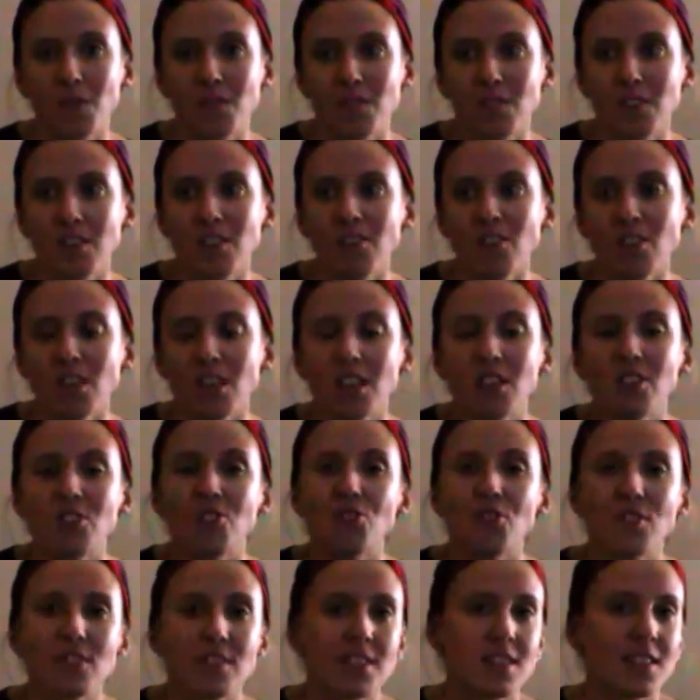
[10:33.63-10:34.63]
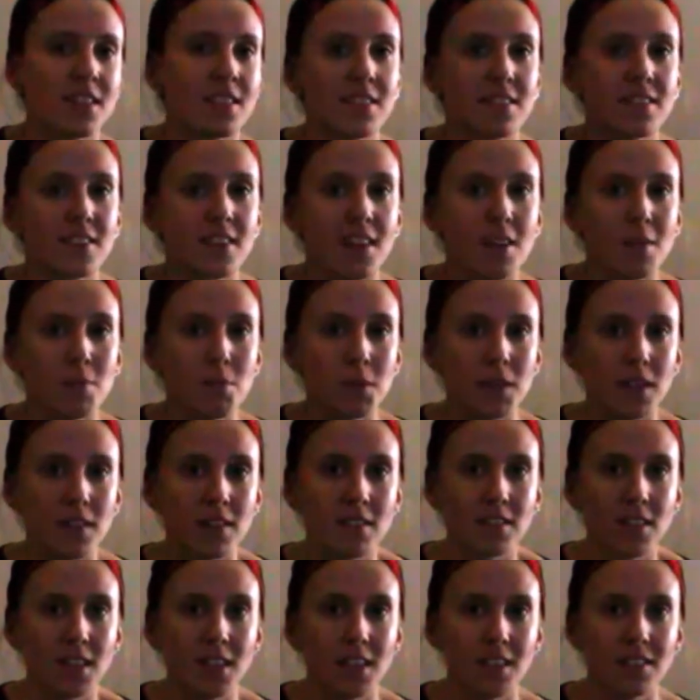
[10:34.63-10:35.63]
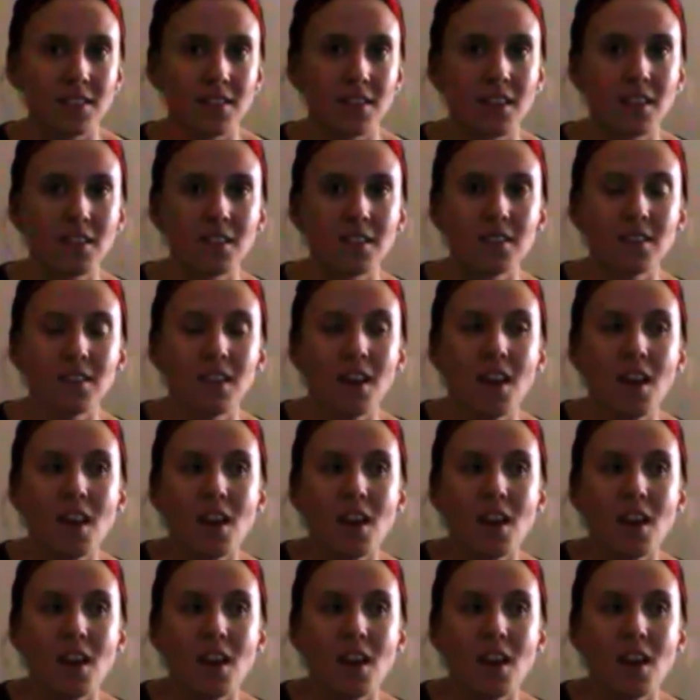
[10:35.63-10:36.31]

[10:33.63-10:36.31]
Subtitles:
such an interesting site because, like I said, it's